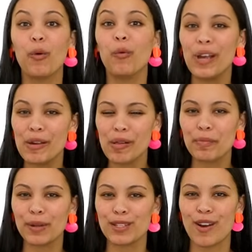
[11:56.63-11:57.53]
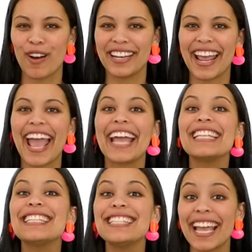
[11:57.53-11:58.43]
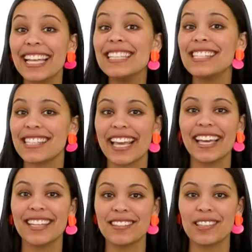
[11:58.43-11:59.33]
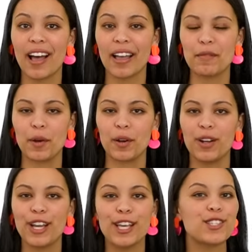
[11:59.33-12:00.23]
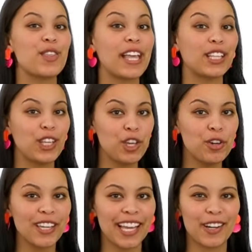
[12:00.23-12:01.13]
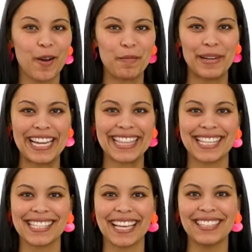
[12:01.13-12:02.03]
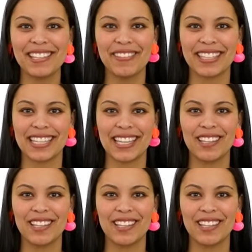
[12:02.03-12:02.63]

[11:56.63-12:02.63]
We will put on a 10-second timer so that you can complete this activity.